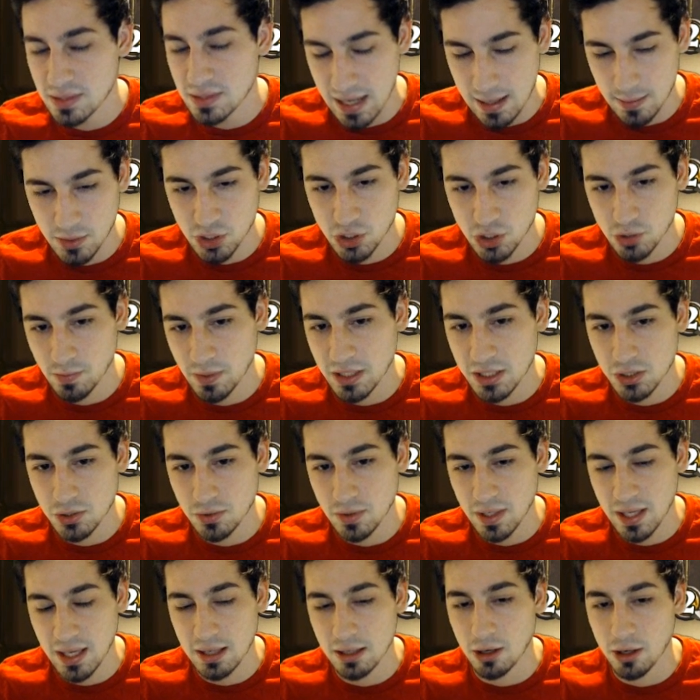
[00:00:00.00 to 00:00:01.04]
damaged because
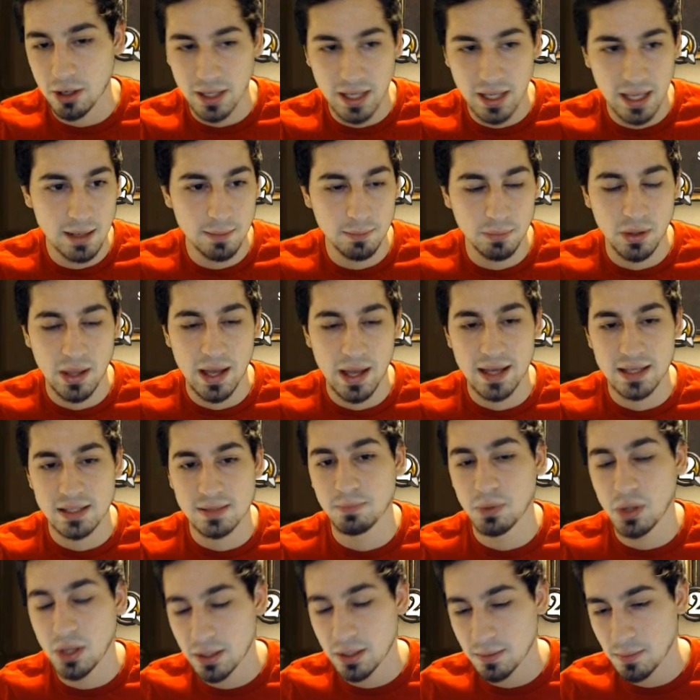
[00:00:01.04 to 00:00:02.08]
you can't Arcane
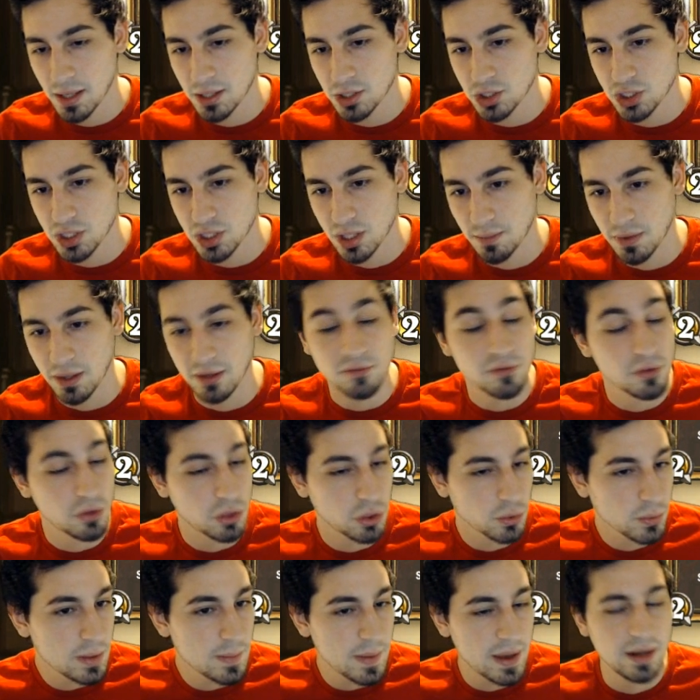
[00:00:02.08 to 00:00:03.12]
Blast Blood Mage something for
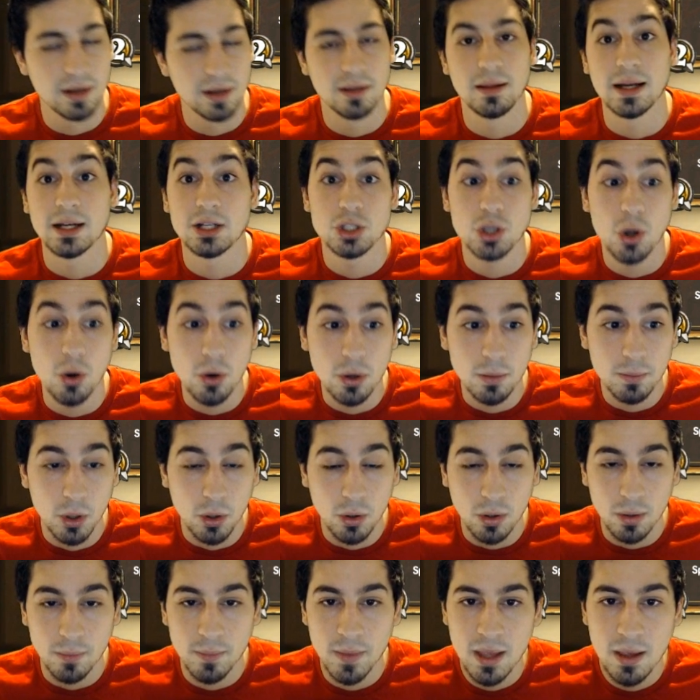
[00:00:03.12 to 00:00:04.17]
3 mana like a Totem
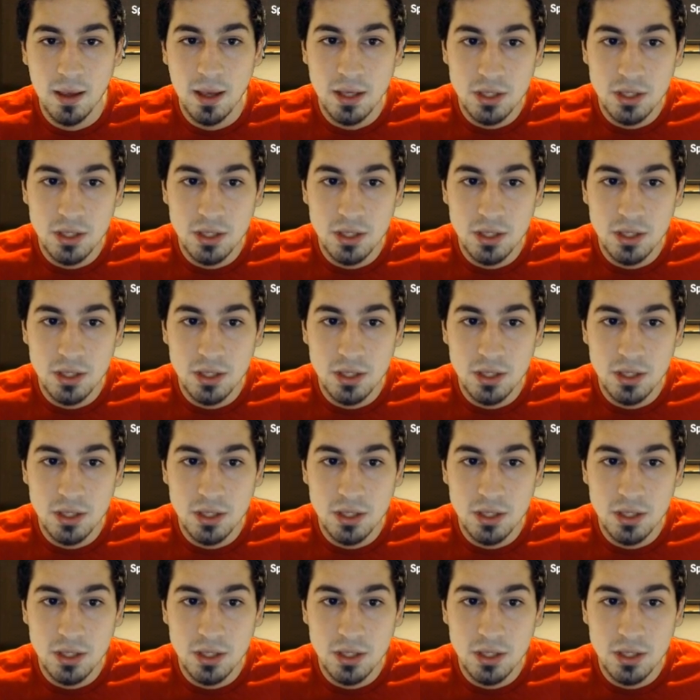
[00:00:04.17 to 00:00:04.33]
Golem.